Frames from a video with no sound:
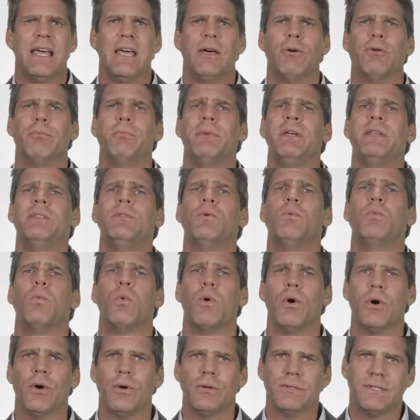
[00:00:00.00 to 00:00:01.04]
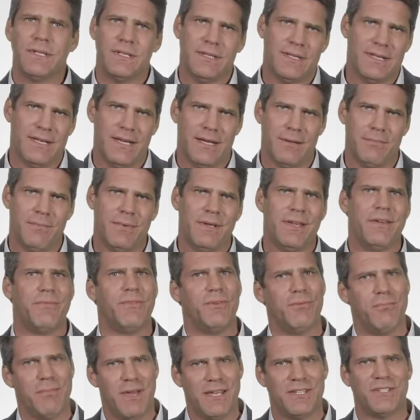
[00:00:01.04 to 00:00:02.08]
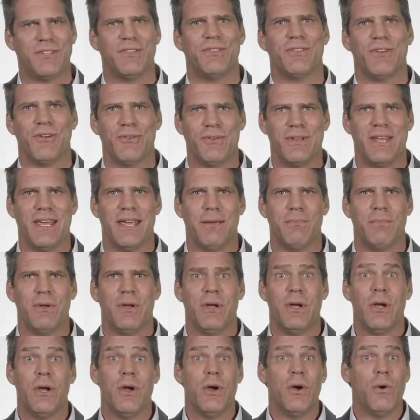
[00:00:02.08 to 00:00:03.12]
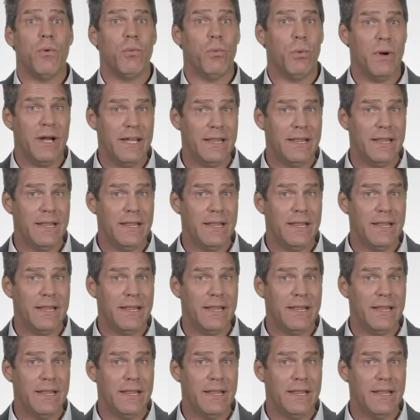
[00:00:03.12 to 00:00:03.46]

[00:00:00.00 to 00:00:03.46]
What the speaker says: It will mean the world to them if you mention their name.